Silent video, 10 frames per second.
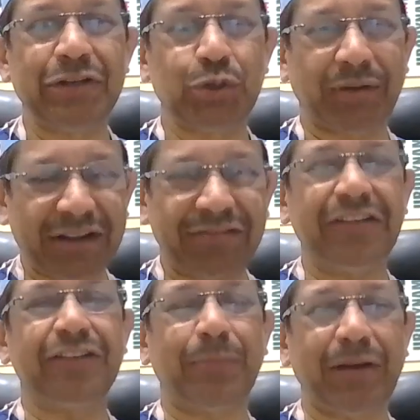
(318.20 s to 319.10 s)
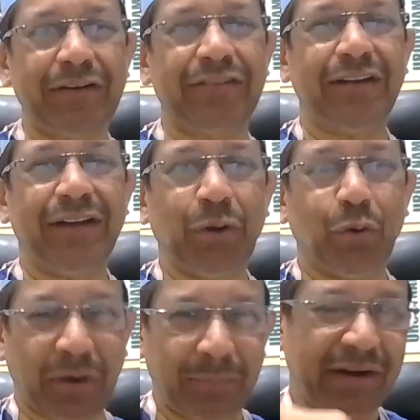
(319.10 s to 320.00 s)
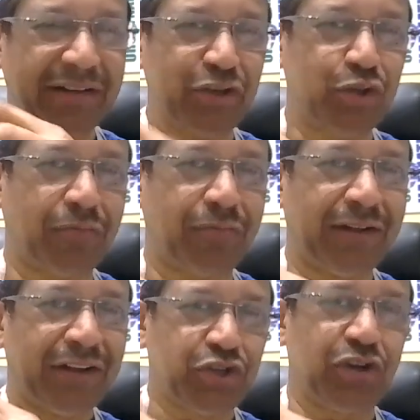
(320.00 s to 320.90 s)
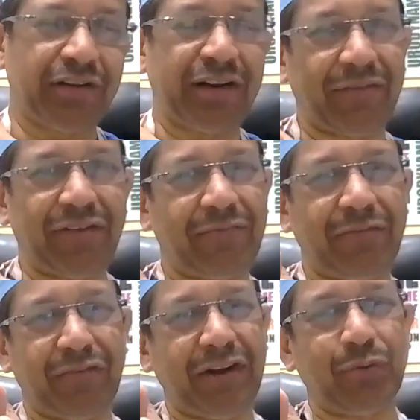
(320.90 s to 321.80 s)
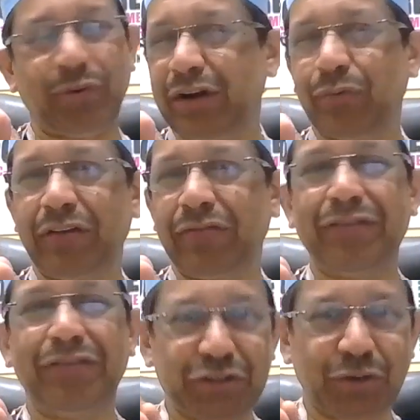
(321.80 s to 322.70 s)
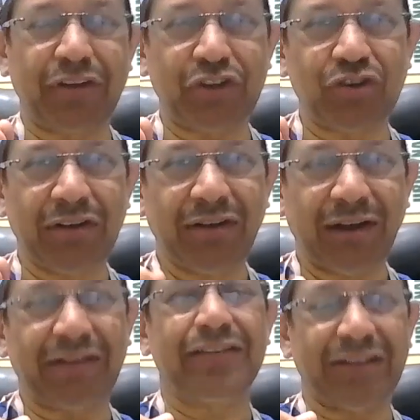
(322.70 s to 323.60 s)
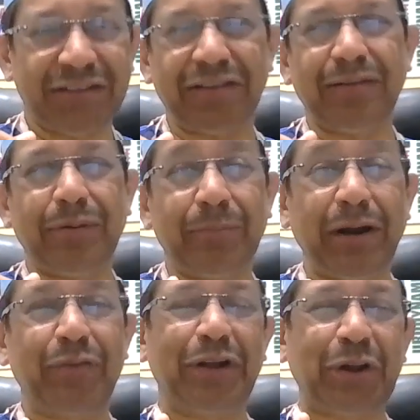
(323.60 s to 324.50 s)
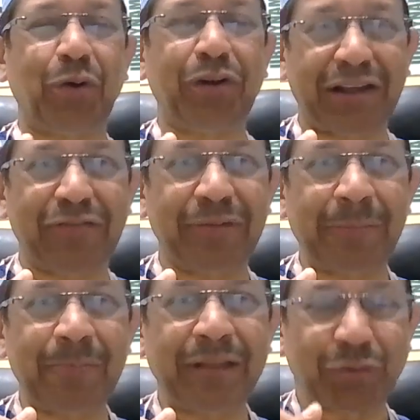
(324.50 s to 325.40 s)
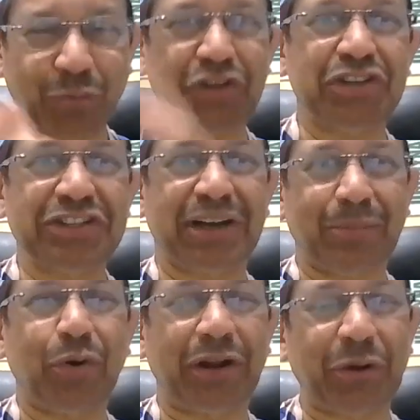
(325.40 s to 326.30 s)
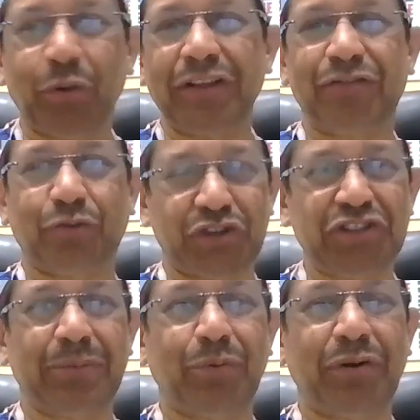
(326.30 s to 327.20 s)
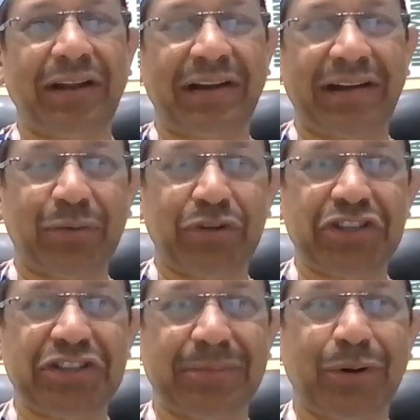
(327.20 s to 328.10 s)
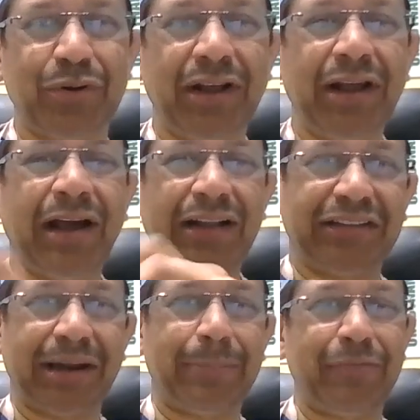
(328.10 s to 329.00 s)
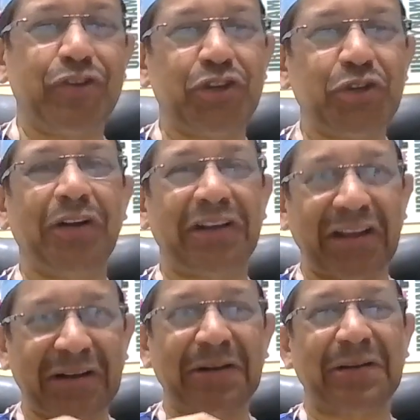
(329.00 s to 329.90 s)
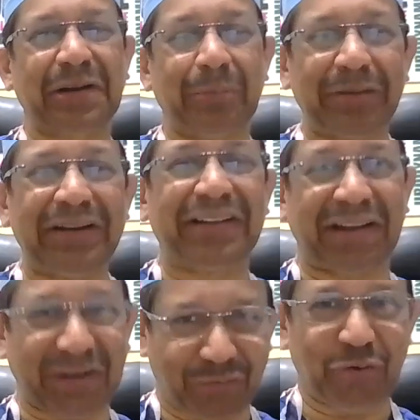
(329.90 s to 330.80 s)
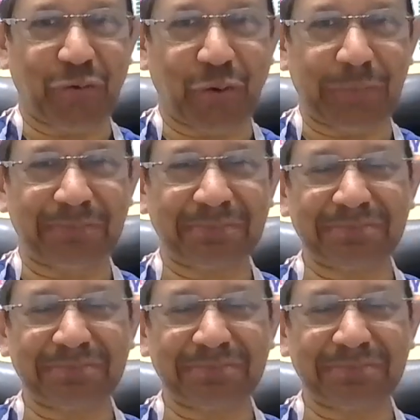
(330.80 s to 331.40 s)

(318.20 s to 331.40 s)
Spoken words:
So when I see these parents who come in at the age of children having 15, 20, 25 years of age, and they said that they've been bedwetting all life, the questions are about ignorance, questions are about neglect, questions are about a therapy which did not take complete care of you all.